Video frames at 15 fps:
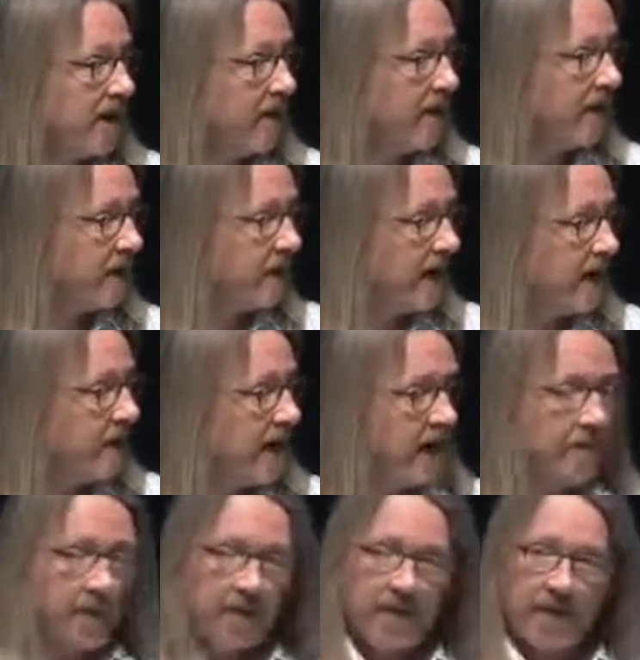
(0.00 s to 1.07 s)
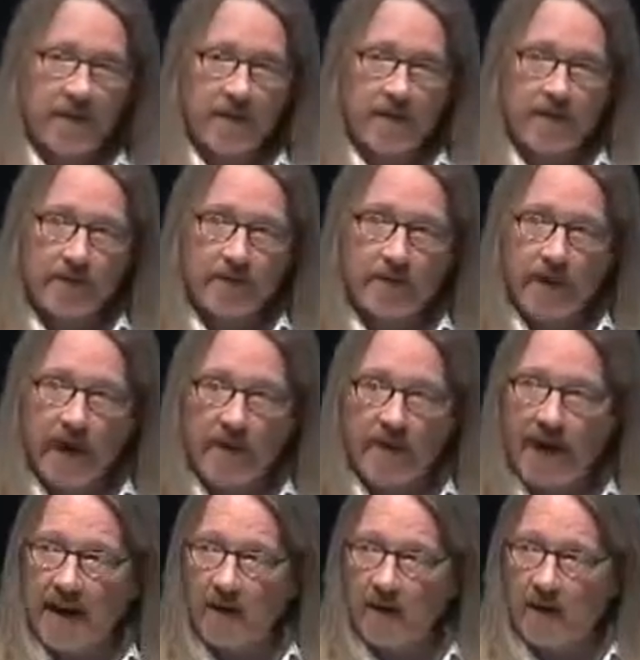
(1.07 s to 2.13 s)
And these are examples of
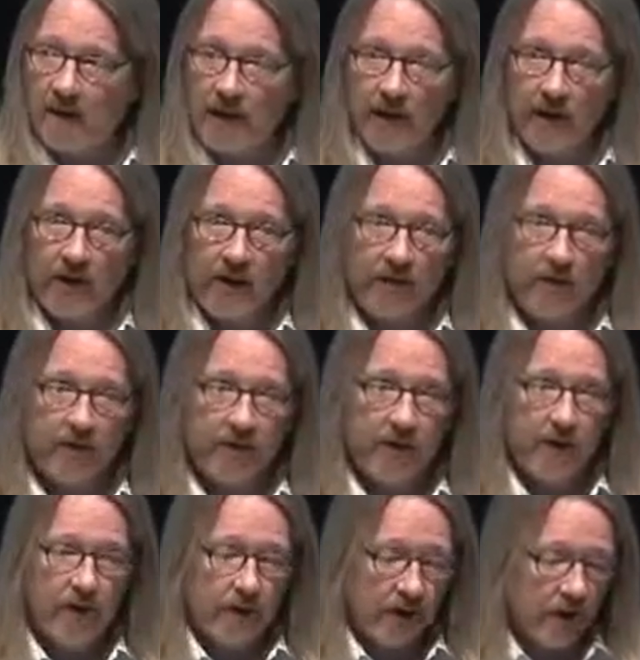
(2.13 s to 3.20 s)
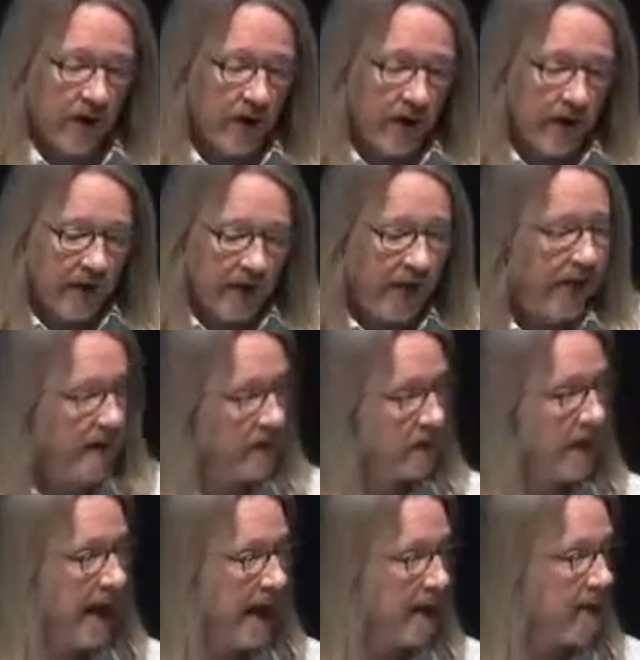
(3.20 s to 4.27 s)
biomedical engineering of the future that
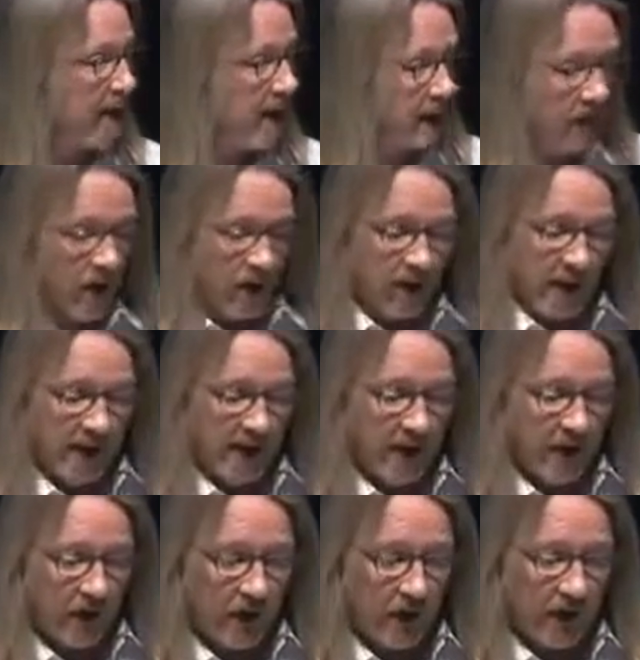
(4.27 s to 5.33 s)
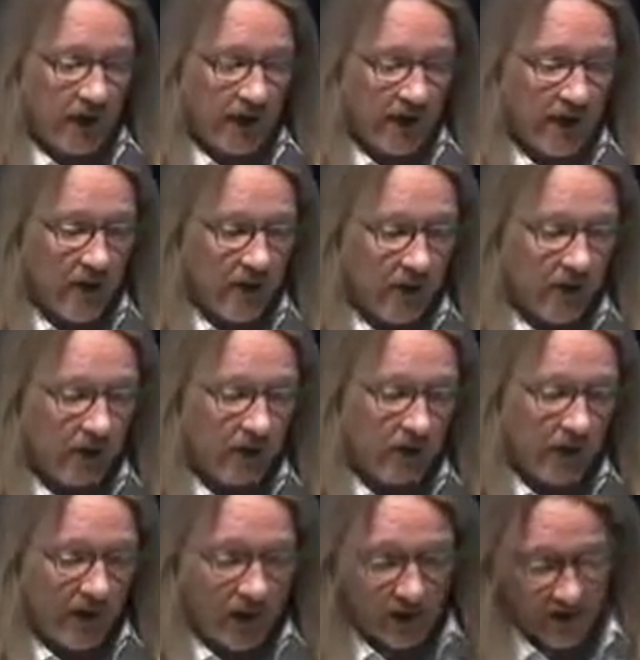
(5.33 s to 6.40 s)
expand on what we currently use,
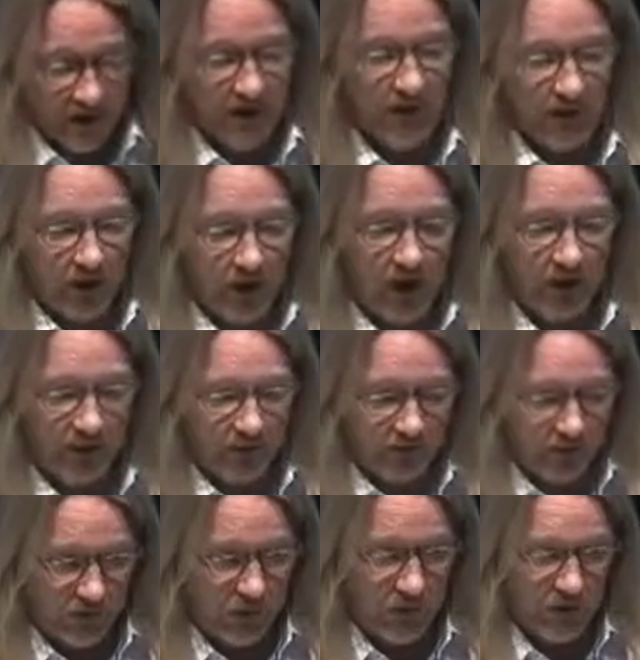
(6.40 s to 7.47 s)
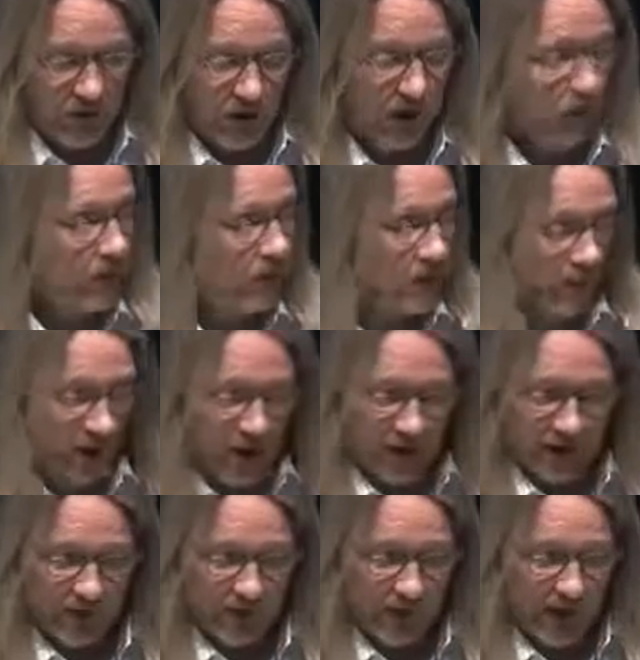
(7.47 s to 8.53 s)
which involves, to no
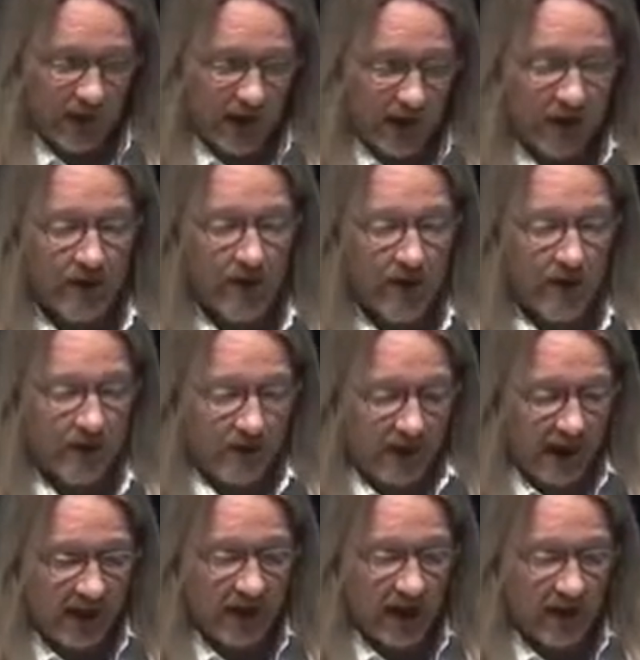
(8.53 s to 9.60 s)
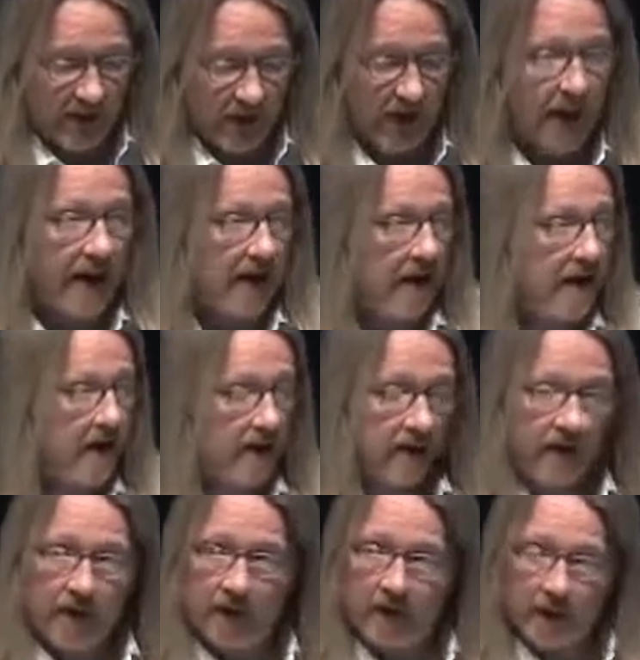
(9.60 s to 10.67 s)
small extent, technology like
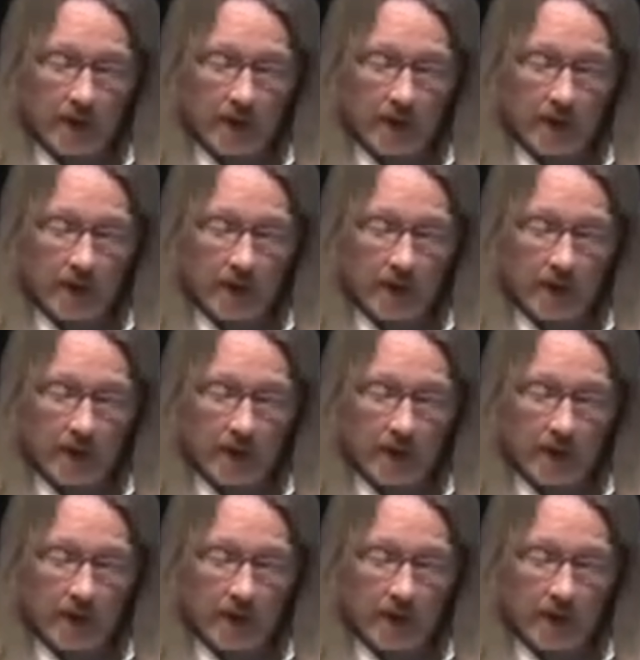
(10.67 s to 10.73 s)
this.